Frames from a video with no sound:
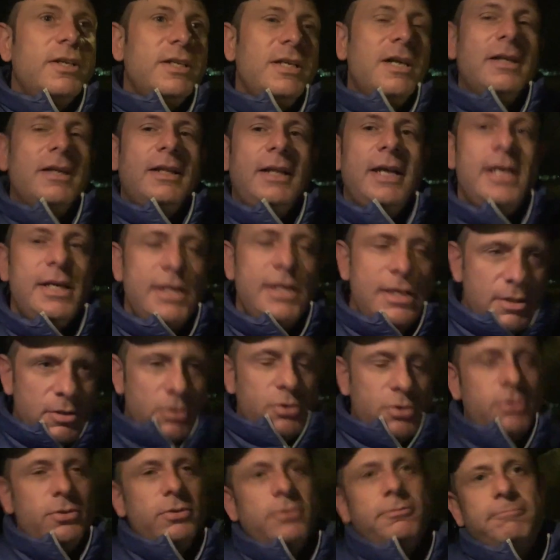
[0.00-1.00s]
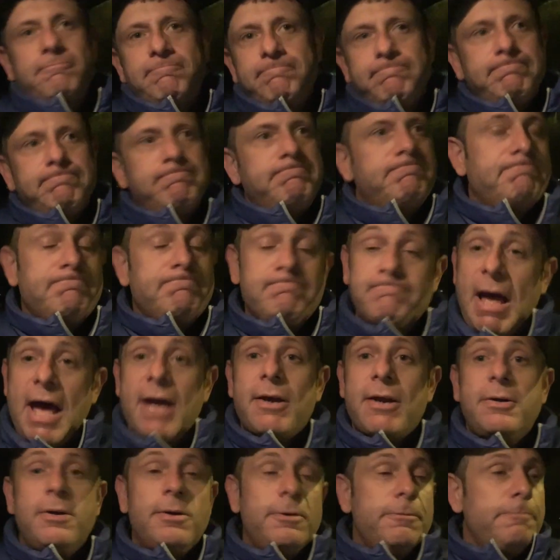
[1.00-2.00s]
the young lady who,
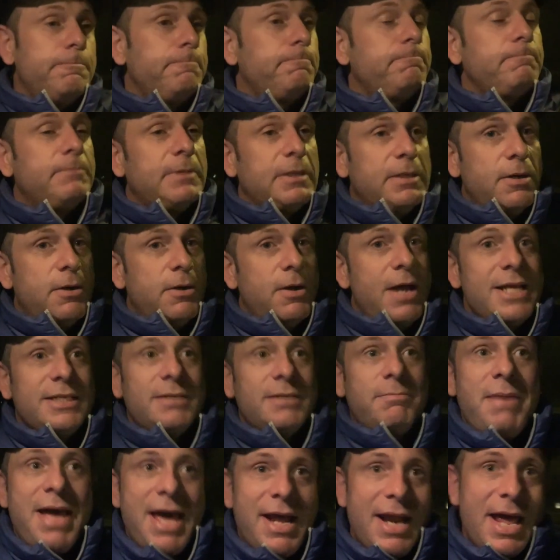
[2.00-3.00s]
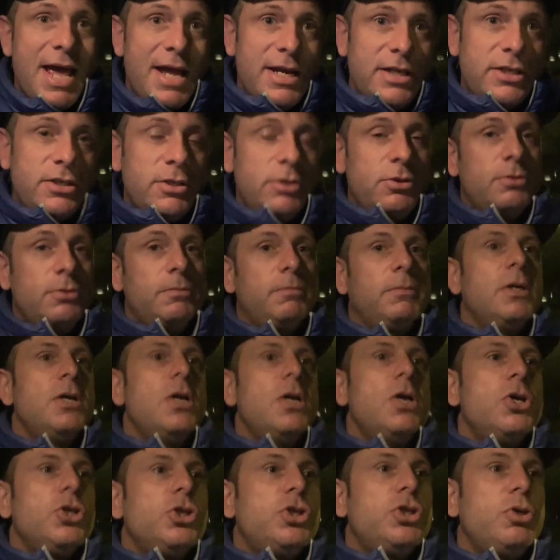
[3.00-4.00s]
I don't know, you know, has a bad attitude,
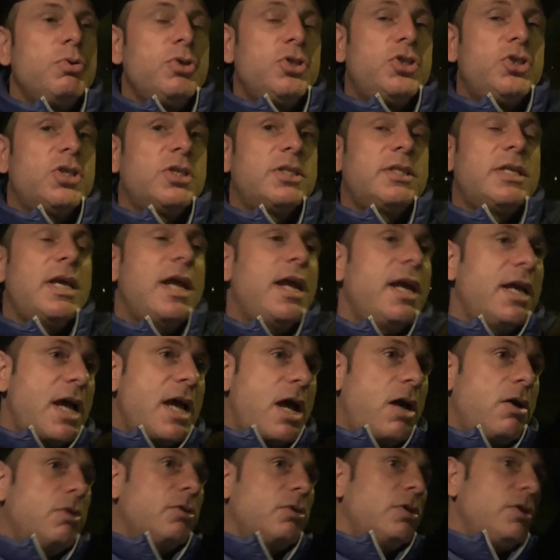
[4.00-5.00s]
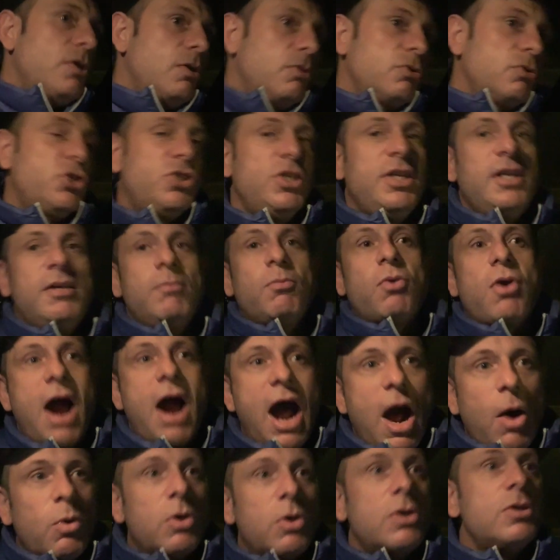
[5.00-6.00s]
she was just saying how, you know, she needed more
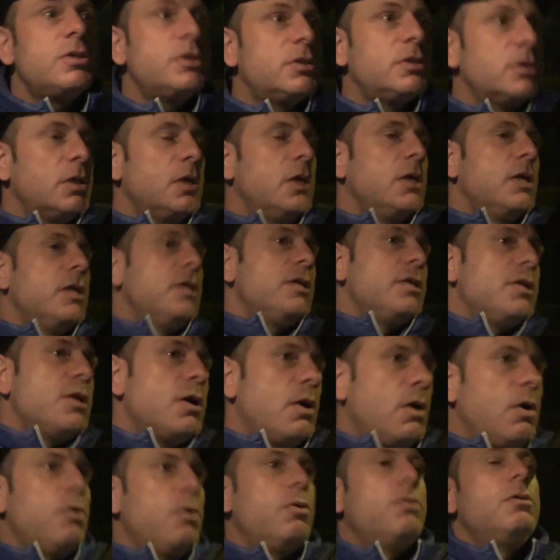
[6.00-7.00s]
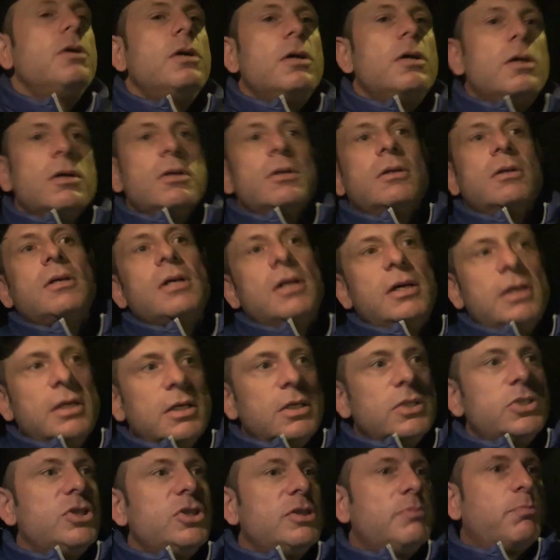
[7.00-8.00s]
hours, you know,
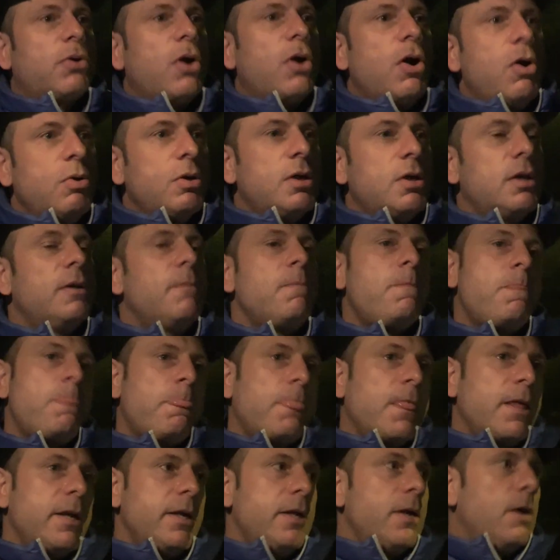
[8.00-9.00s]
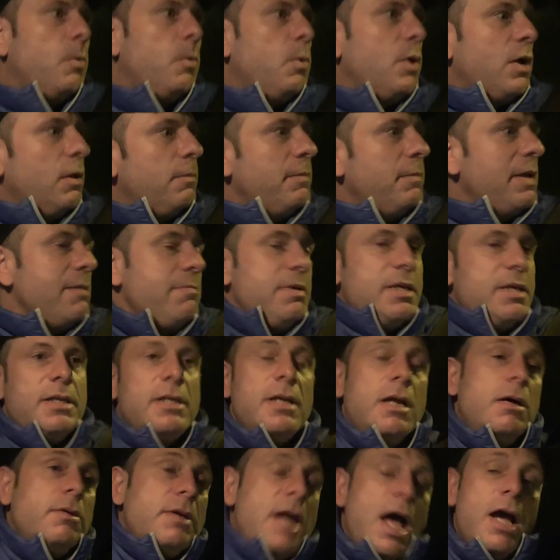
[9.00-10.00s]
because she's broke, you know, well, maybe,
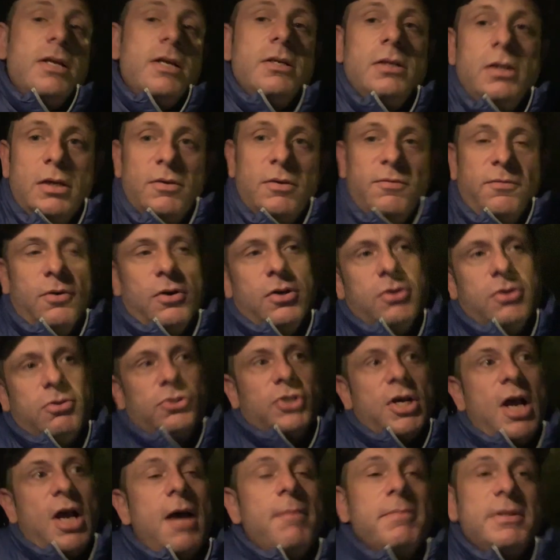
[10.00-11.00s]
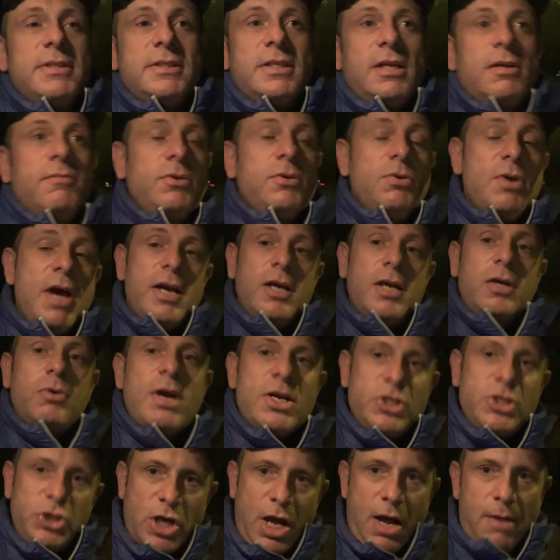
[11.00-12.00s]
you know, now you're looking for a new job instead of, you had a
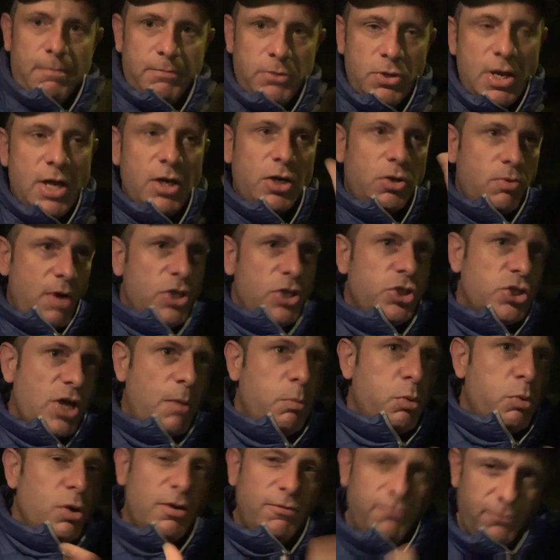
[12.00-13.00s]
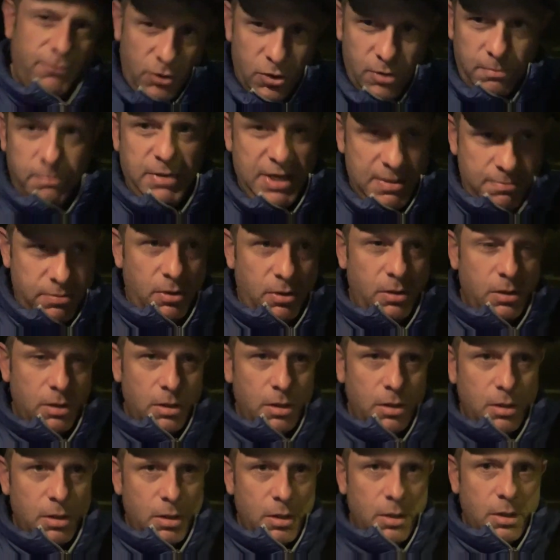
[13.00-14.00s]
great job working for good people,
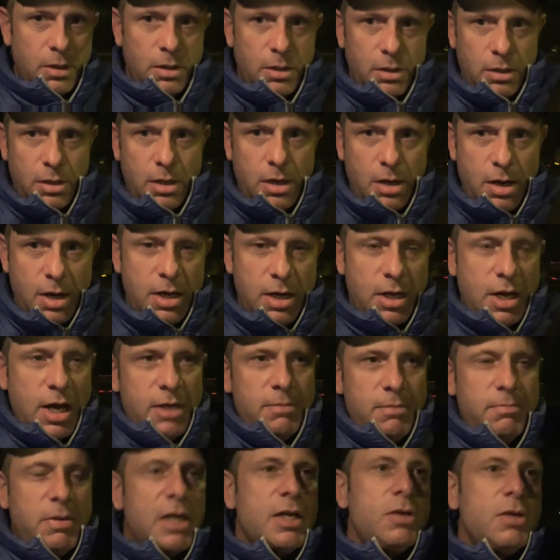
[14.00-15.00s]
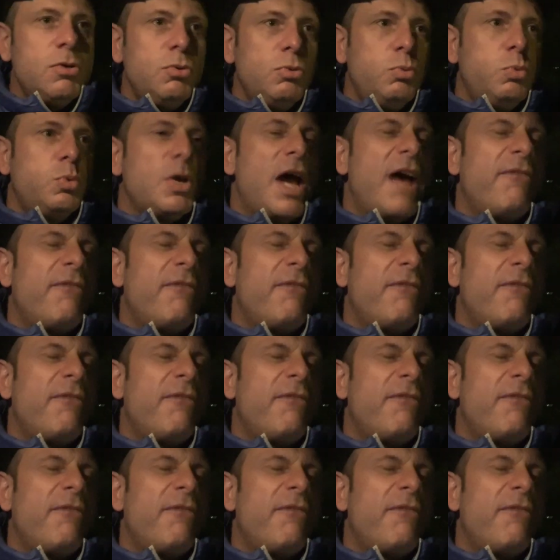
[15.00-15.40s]
all right? Anybody who